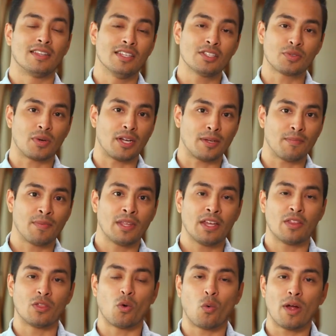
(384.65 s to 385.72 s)
This way,
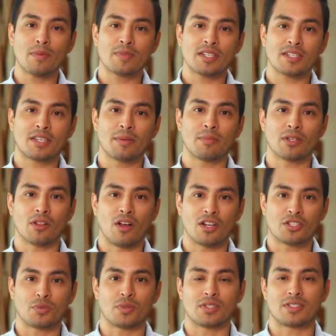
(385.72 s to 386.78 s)
the website can be
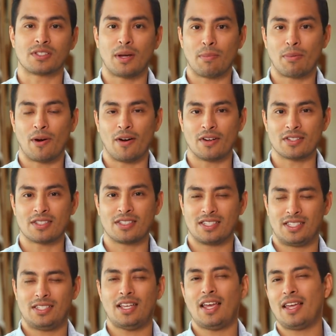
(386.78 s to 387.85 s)
launched with some parts,
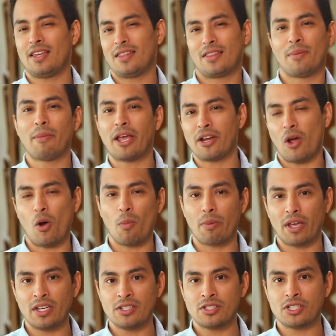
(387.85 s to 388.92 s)
say the main
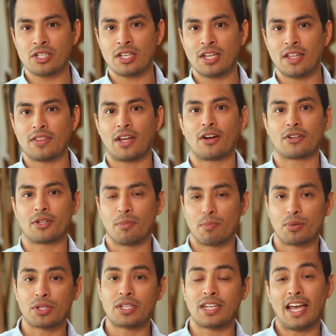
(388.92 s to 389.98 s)
homepage, that are
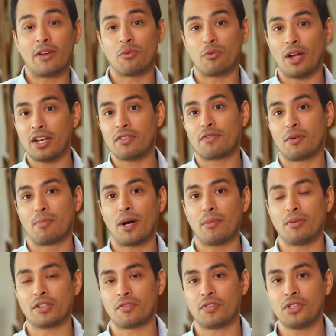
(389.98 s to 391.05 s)
complete and ready for
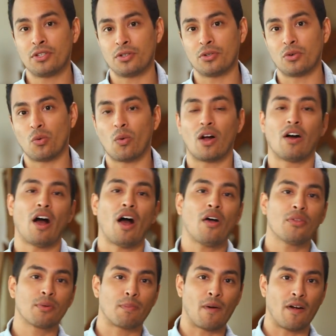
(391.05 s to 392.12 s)
public view, while
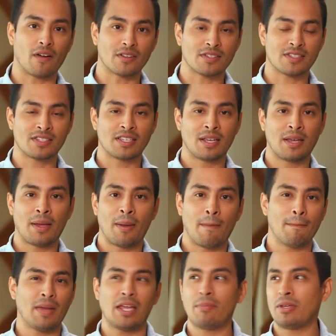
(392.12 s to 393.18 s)
other parts,
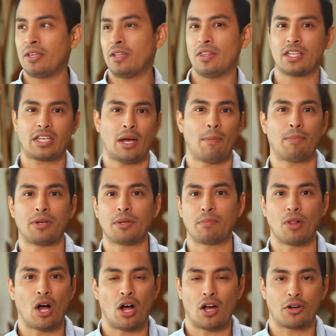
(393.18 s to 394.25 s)
maybe the company
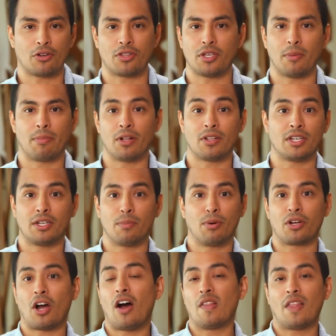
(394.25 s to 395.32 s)
blog or the ability to
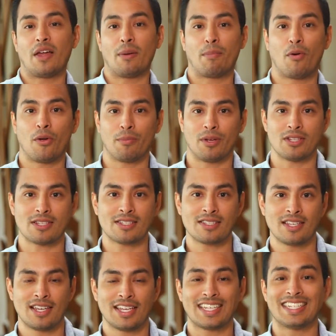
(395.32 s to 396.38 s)
book online appointments,
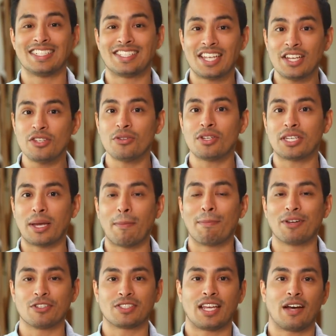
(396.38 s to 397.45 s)
continue to get
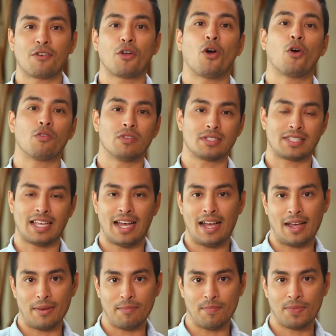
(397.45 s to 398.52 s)
built out over
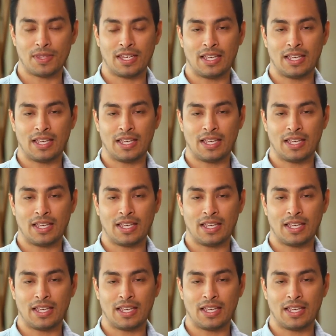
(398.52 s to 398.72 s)
time.